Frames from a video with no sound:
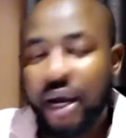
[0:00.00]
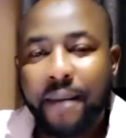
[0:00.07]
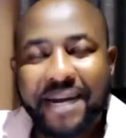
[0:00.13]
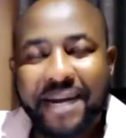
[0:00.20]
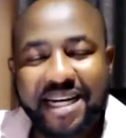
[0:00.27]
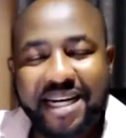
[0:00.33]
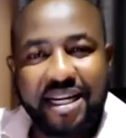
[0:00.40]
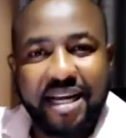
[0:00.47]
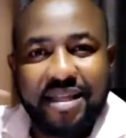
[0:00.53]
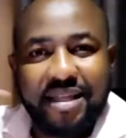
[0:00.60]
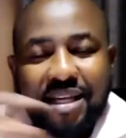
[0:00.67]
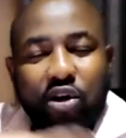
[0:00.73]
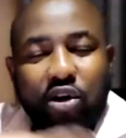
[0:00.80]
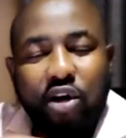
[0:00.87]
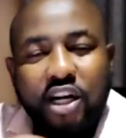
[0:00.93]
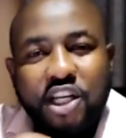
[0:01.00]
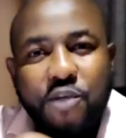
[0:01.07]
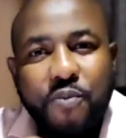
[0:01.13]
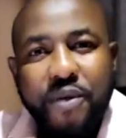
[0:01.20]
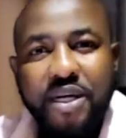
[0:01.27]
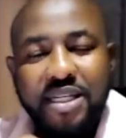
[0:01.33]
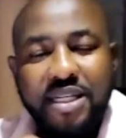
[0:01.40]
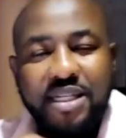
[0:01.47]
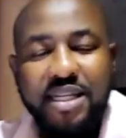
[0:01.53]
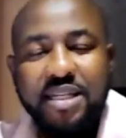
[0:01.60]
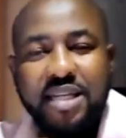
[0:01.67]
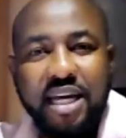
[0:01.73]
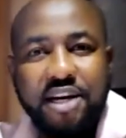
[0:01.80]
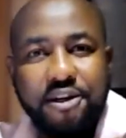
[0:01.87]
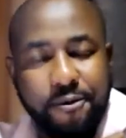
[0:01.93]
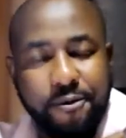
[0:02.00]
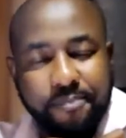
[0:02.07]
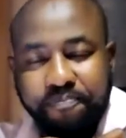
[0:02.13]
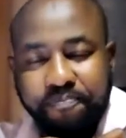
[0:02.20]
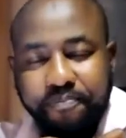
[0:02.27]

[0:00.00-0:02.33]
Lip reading: but the Holy Spirit is inside you.